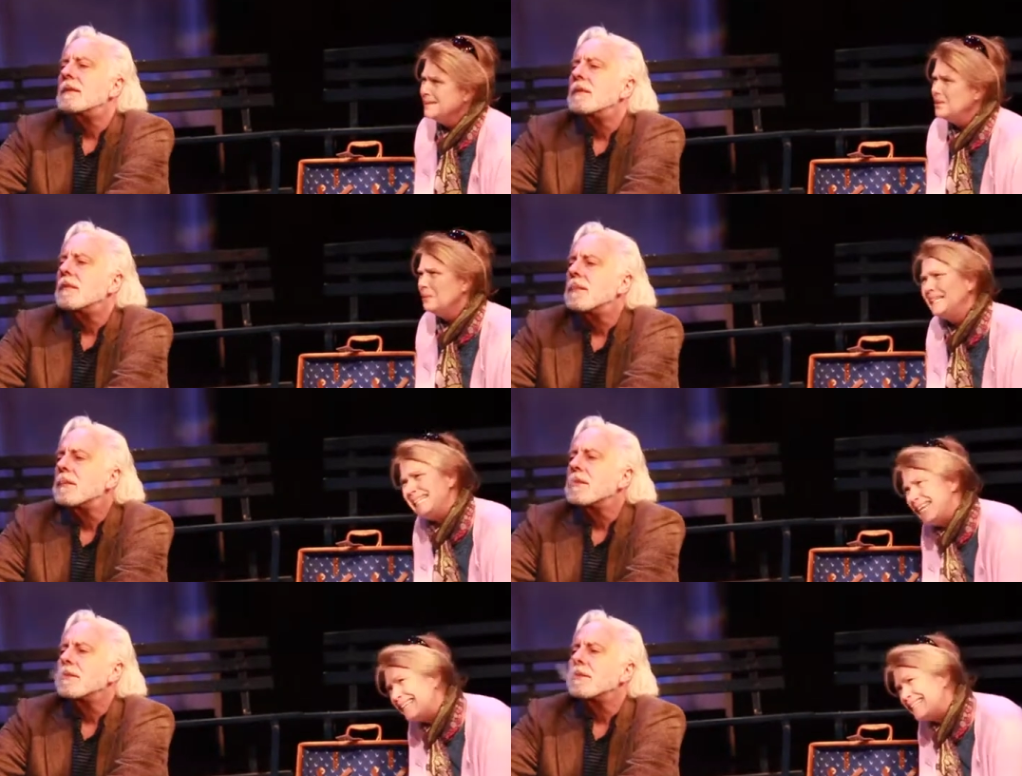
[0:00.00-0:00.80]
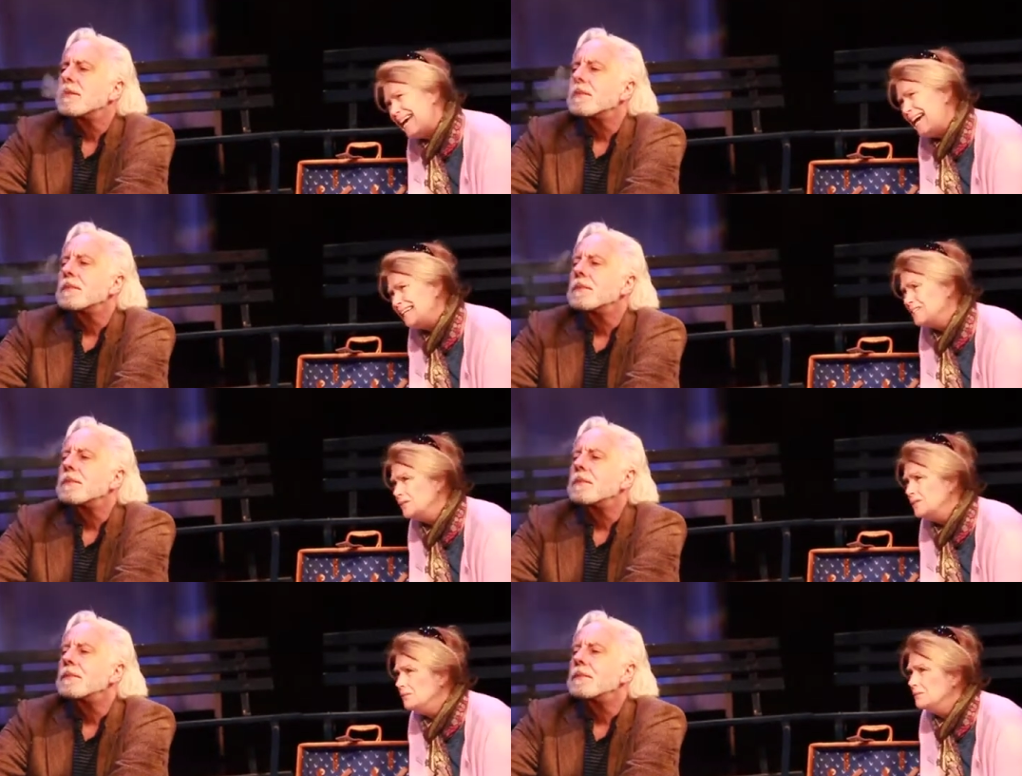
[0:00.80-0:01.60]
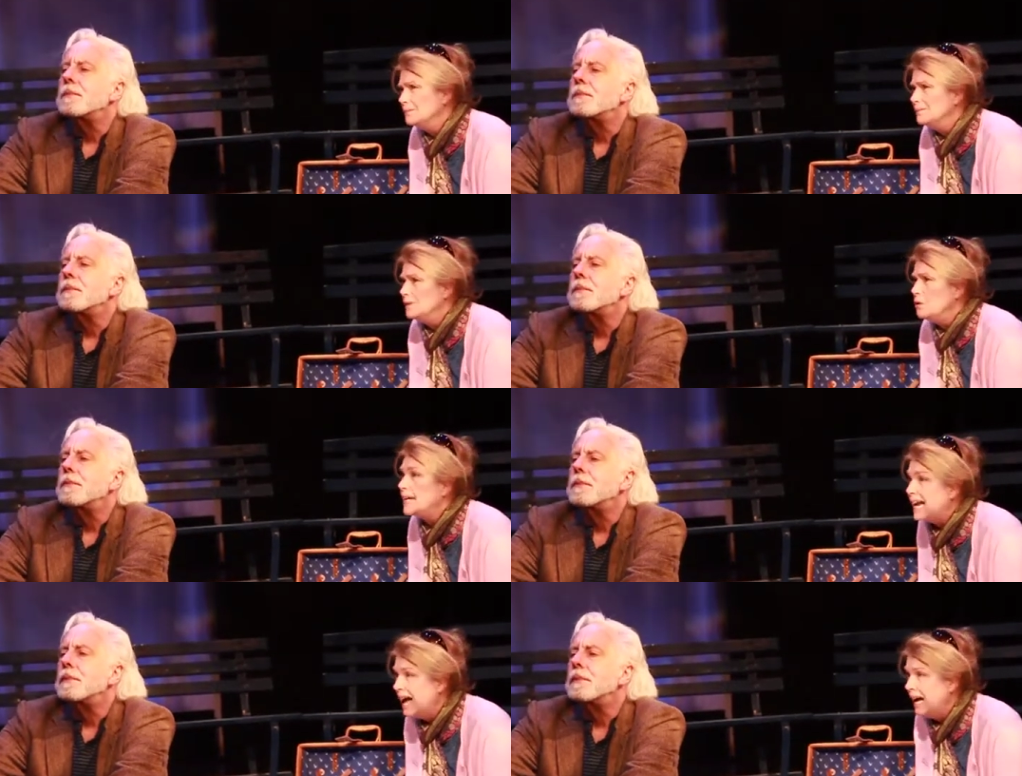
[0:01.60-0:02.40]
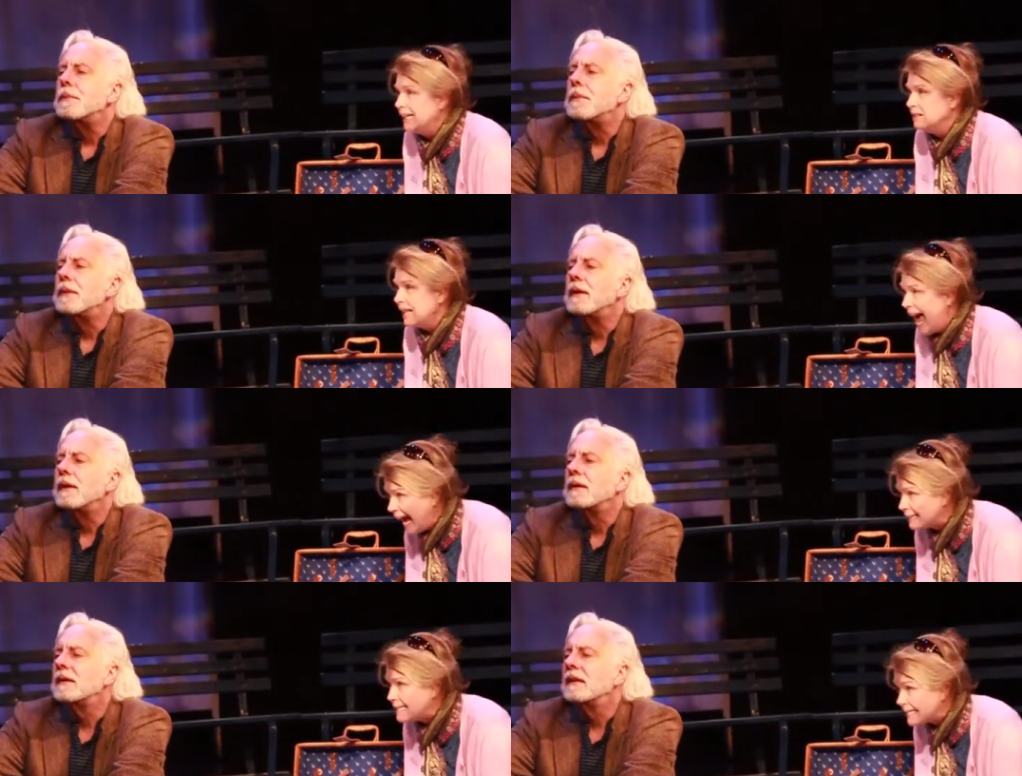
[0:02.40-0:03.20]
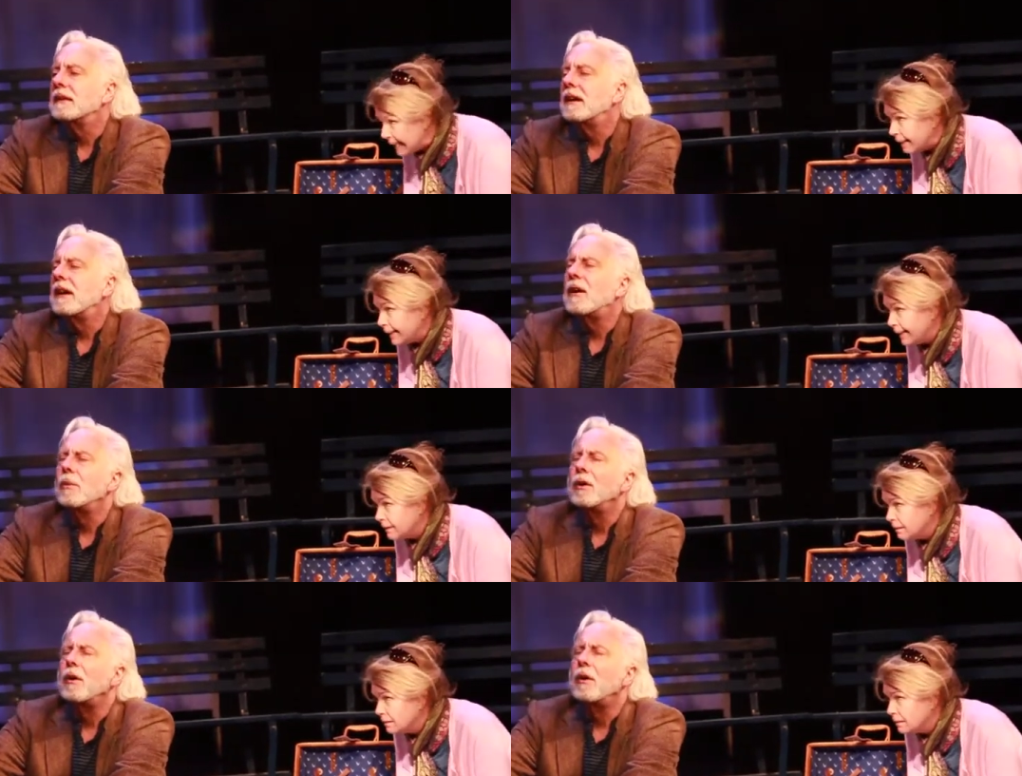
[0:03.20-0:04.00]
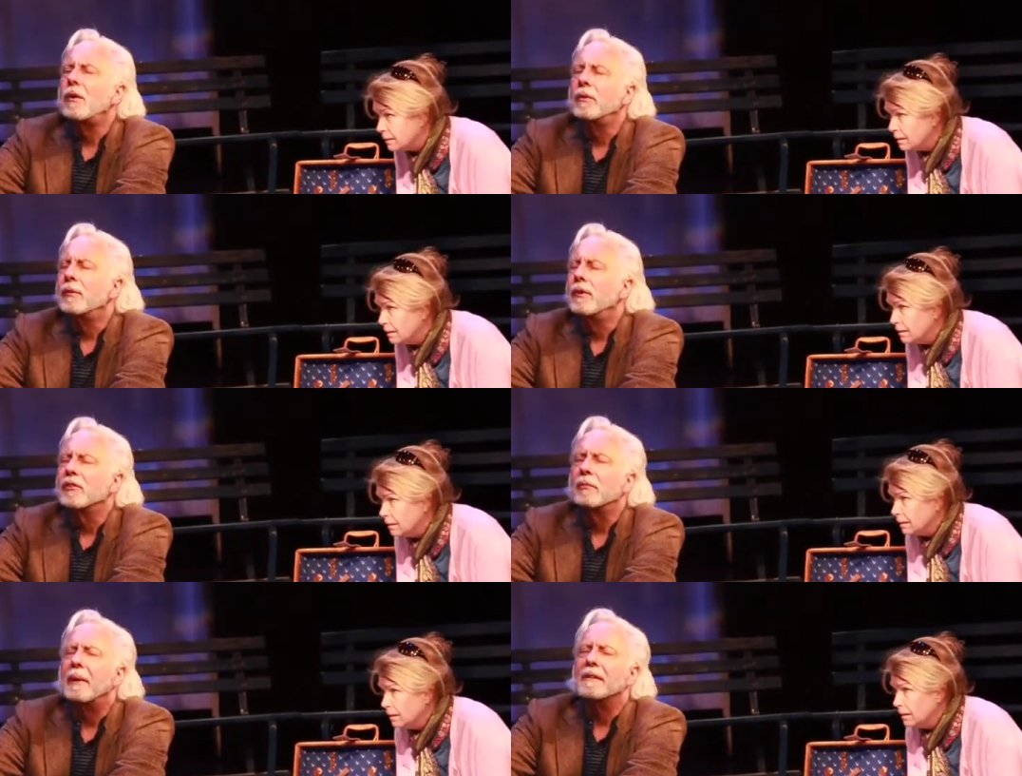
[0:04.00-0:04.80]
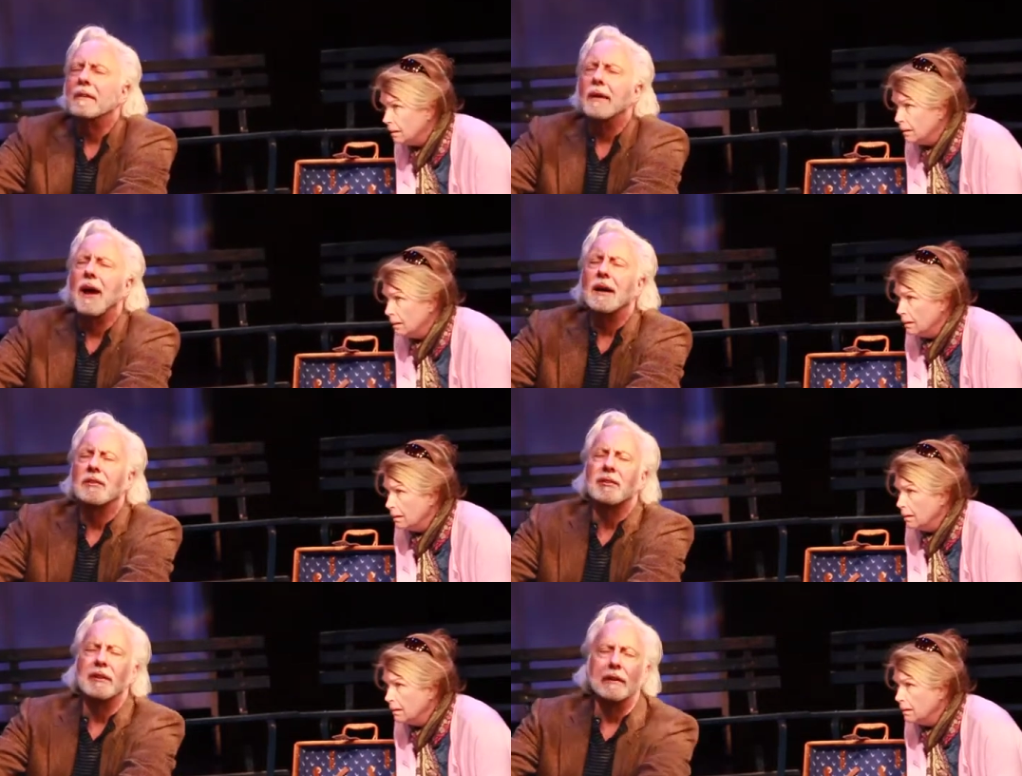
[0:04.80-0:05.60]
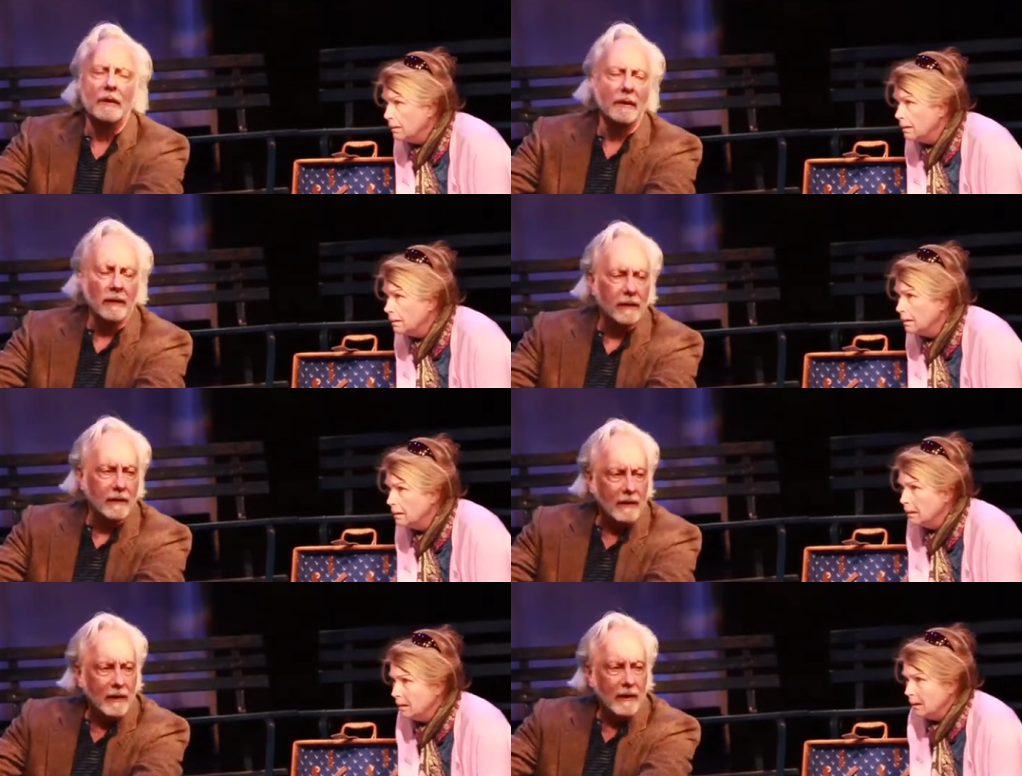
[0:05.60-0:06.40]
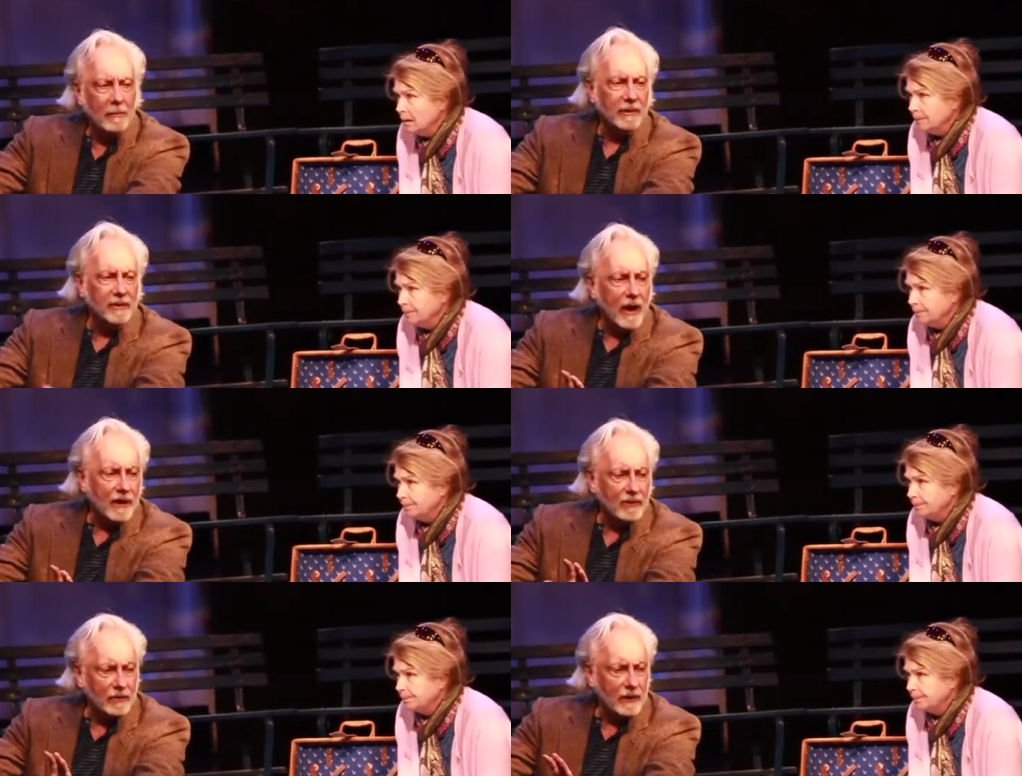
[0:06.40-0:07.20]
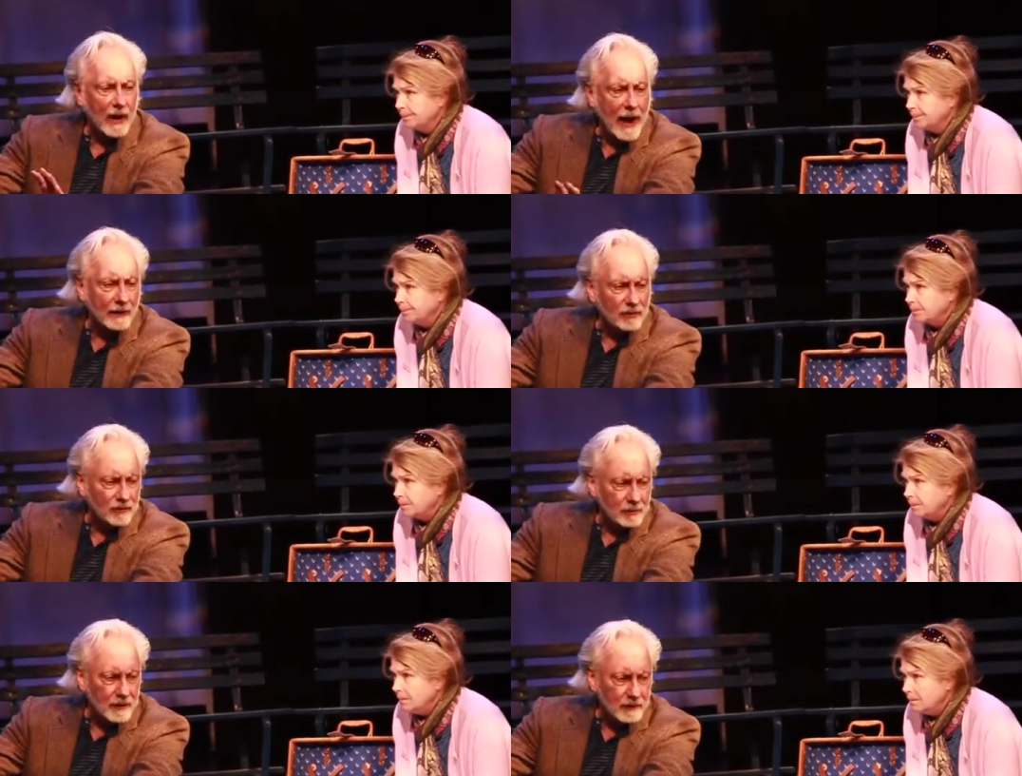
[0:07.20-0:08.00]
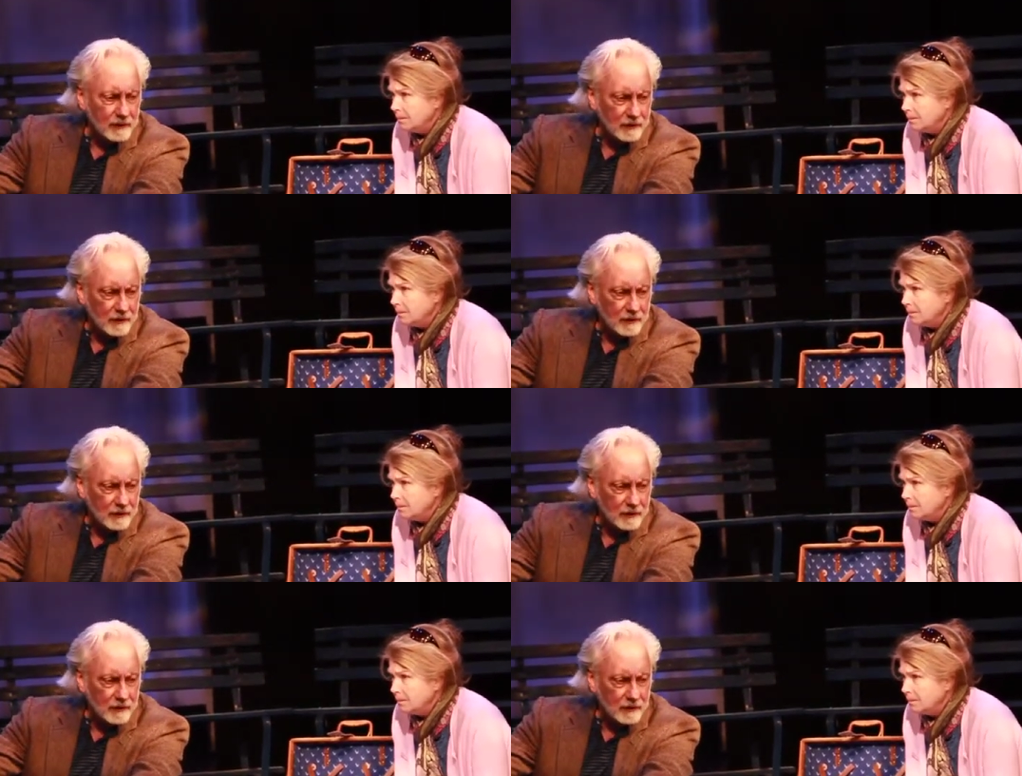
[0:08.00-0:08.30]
Speaker 1: Do you really need that? You, you, you'll get high. You'll act silly. Oh,
Speaker 2: we're old. We're expected to act silly. Besides, it relaxes me.